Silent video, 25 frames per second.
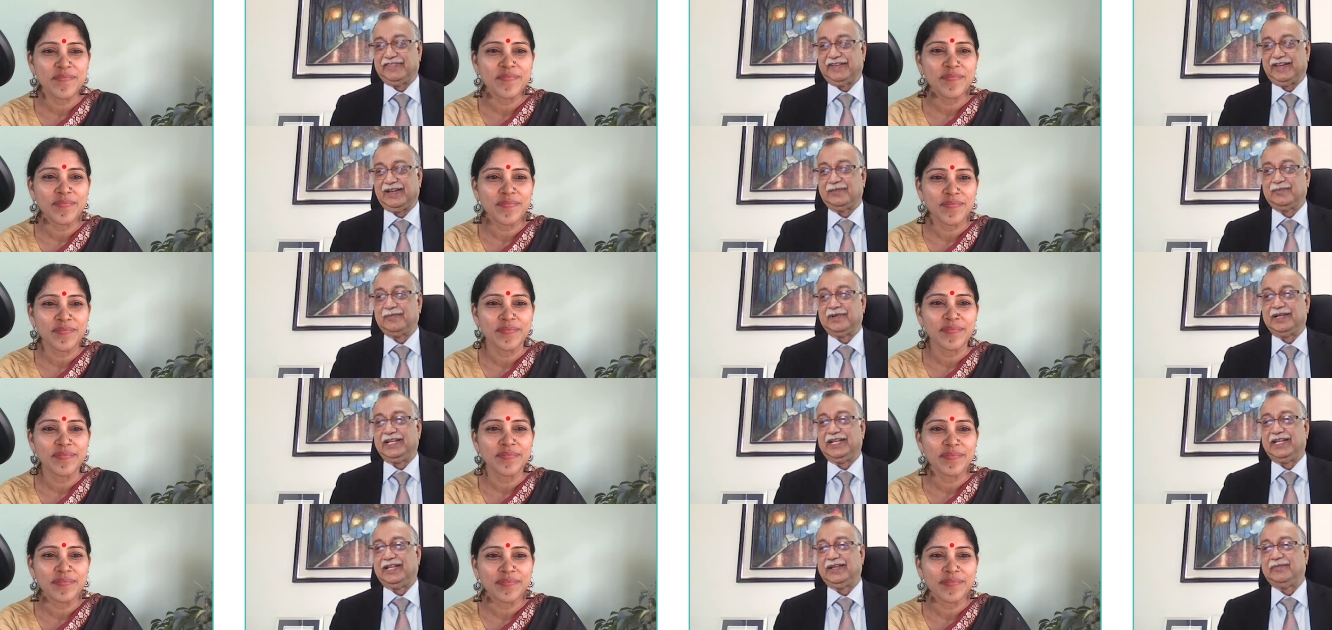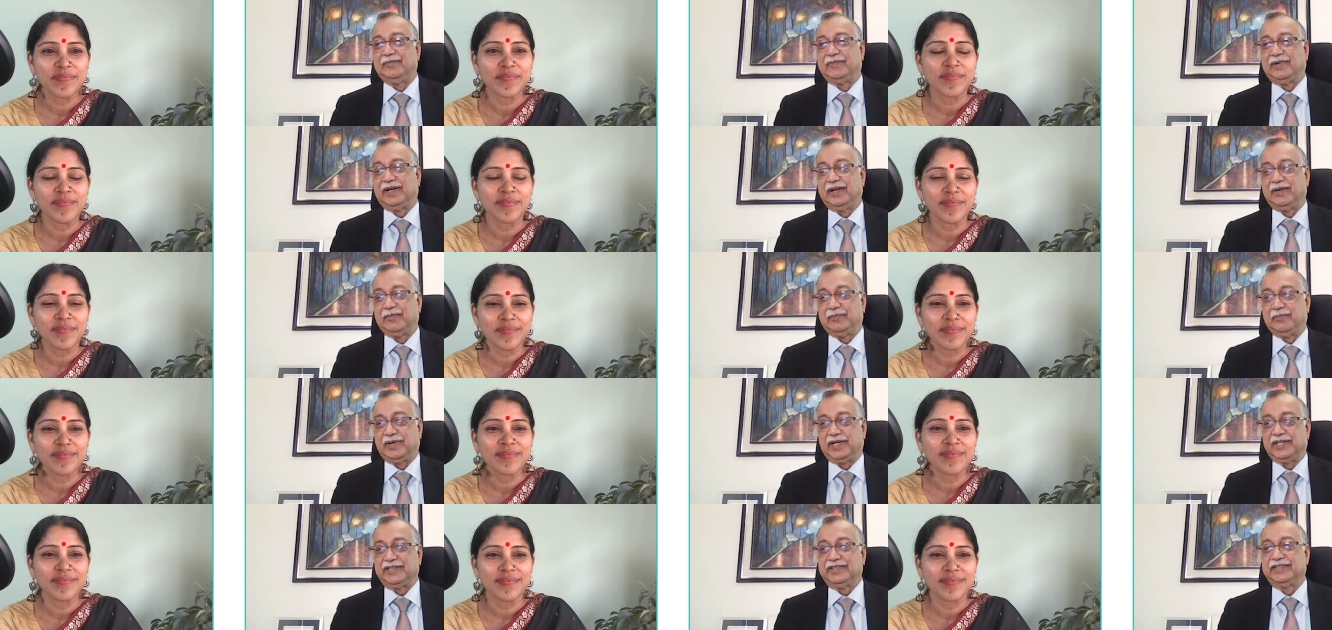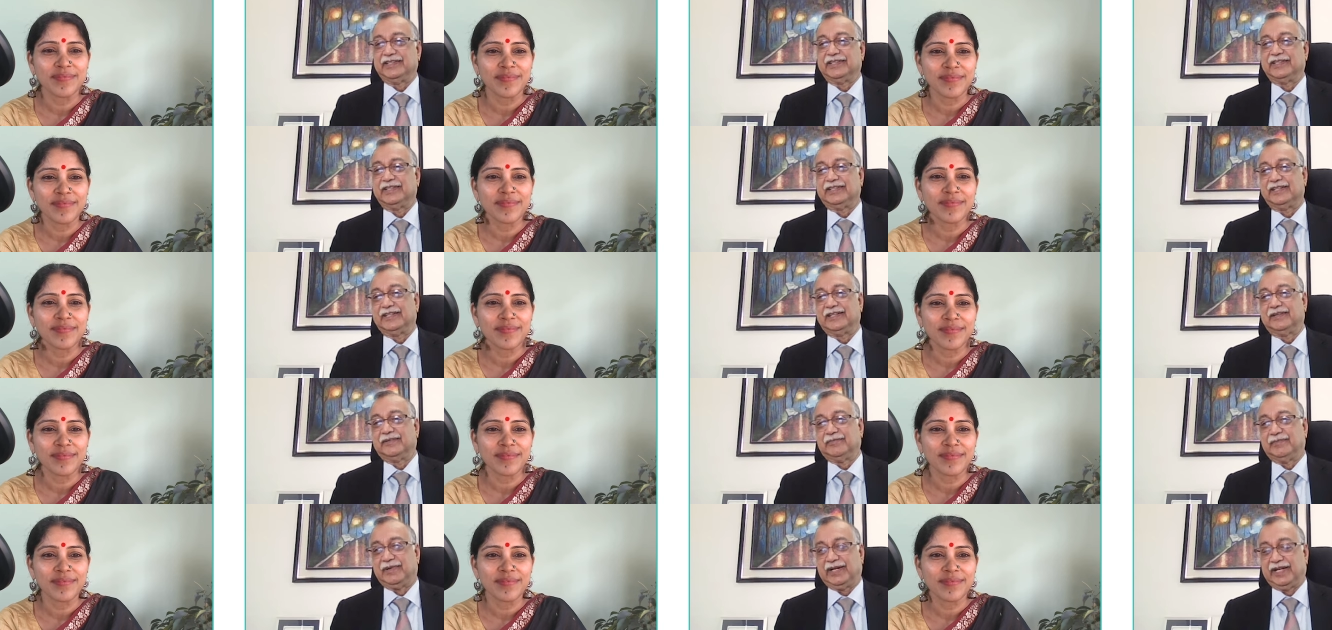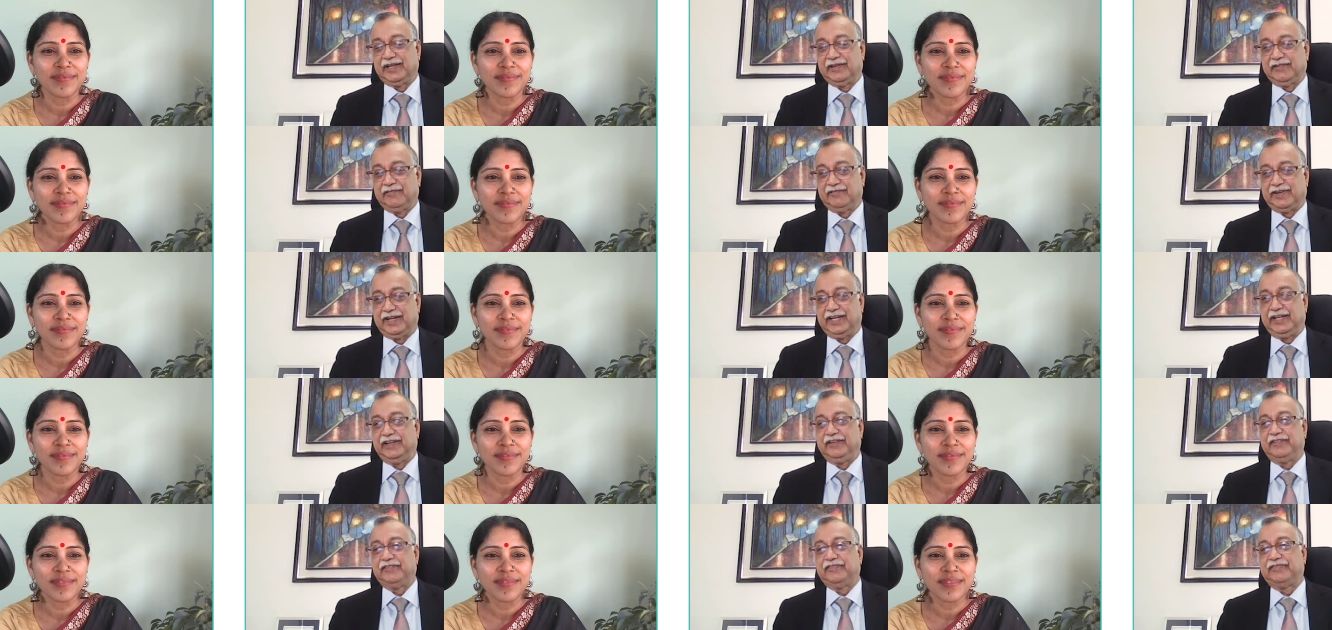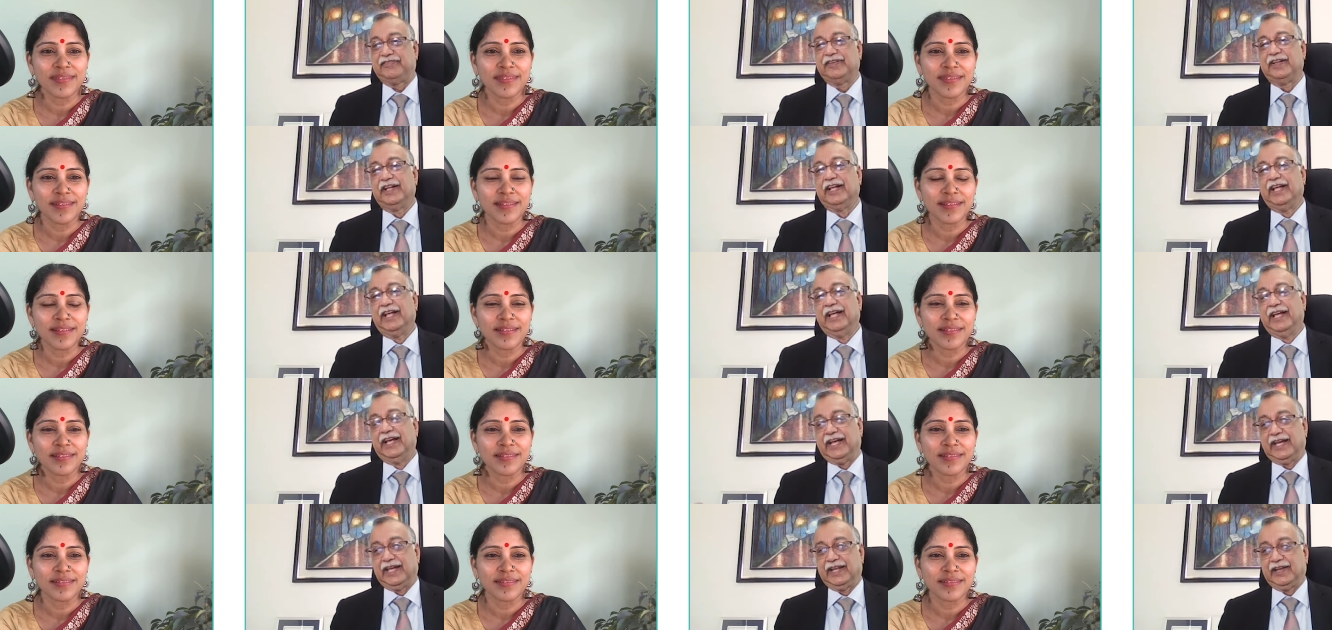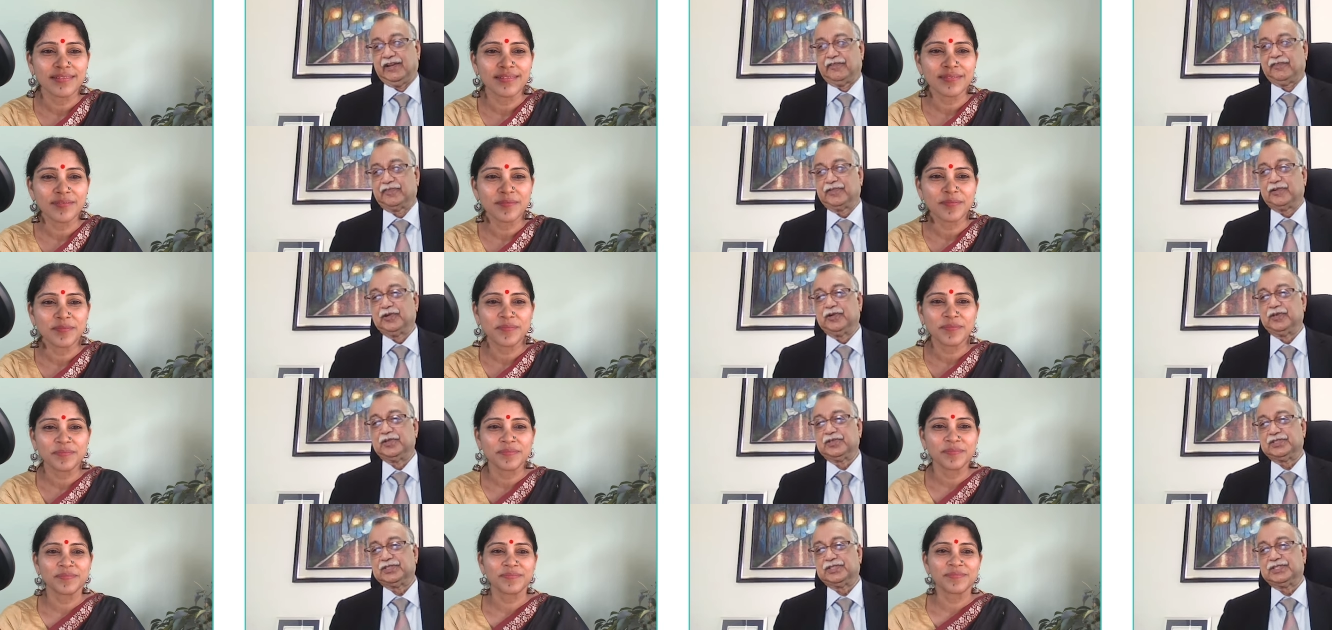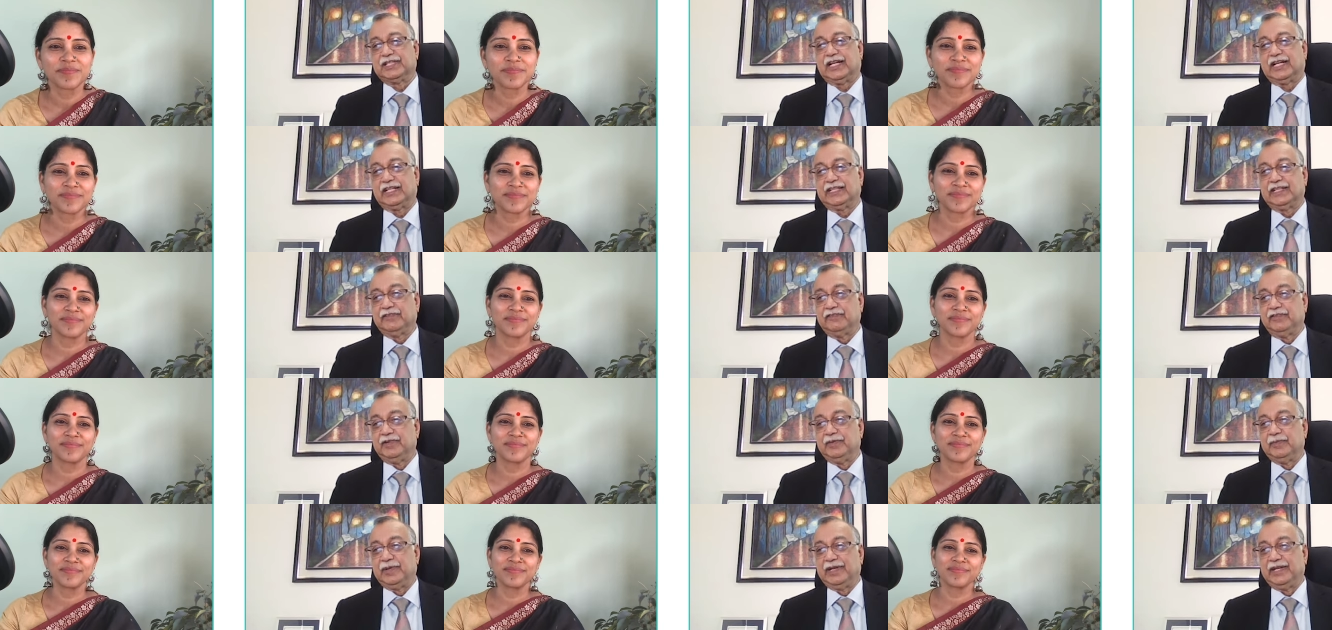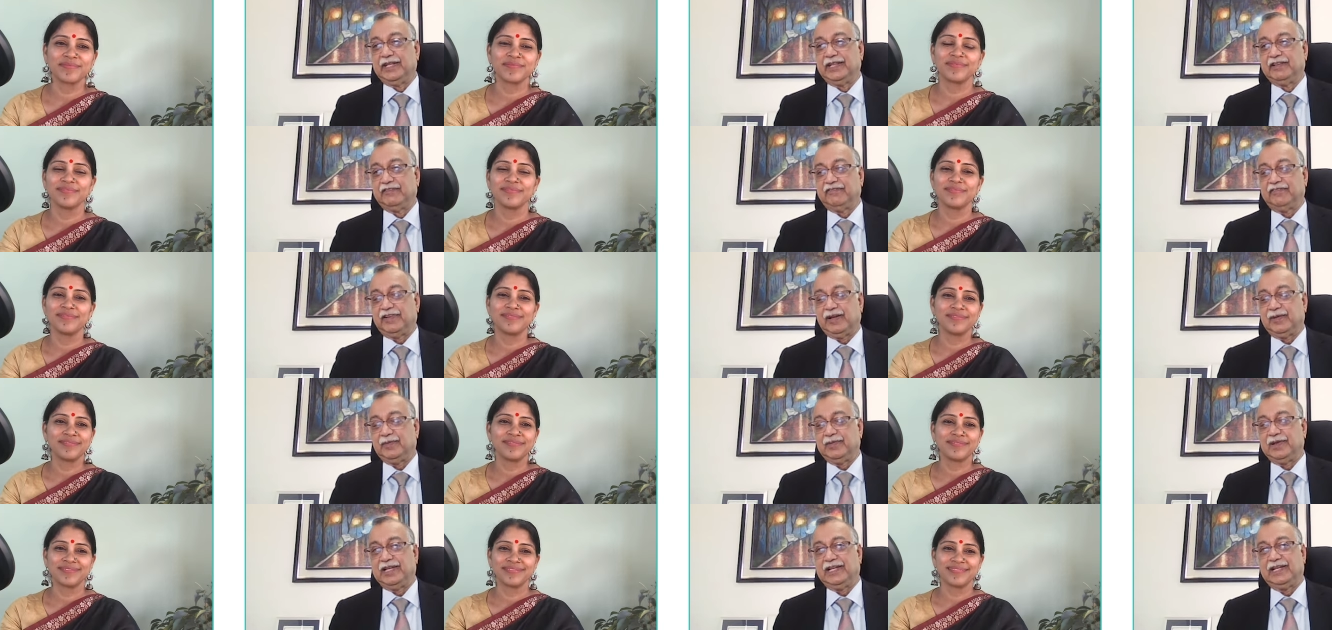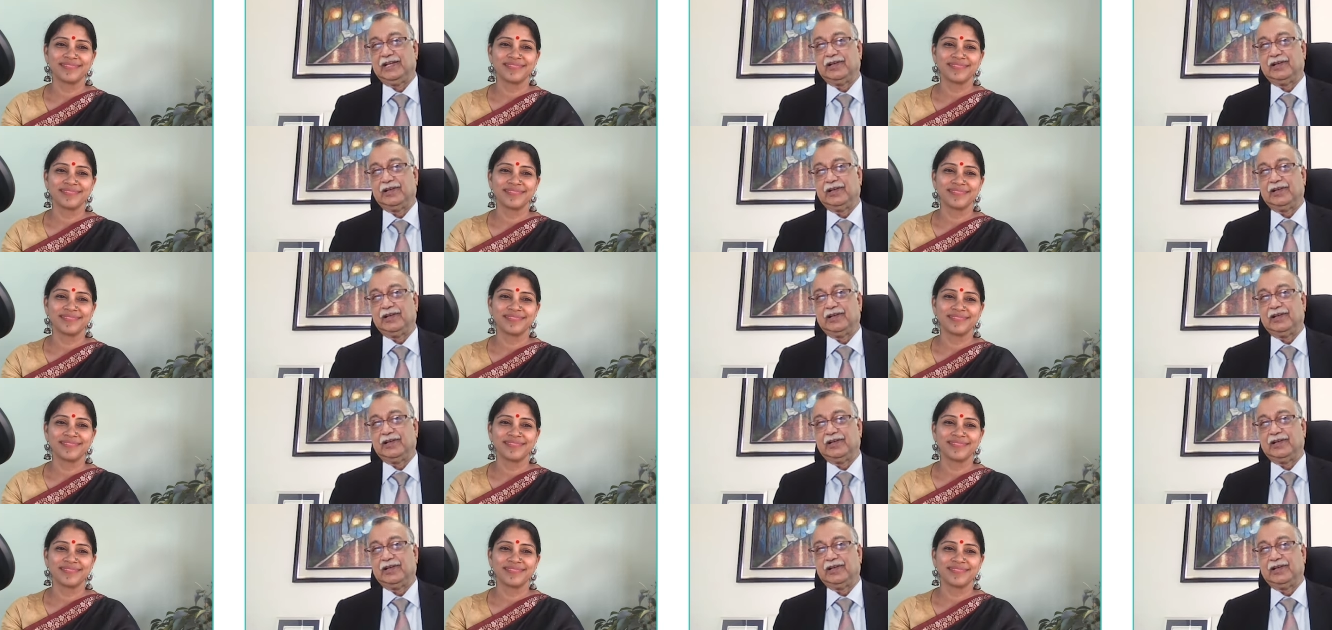Speaker 1: family my mother my wife and of course the other women in the family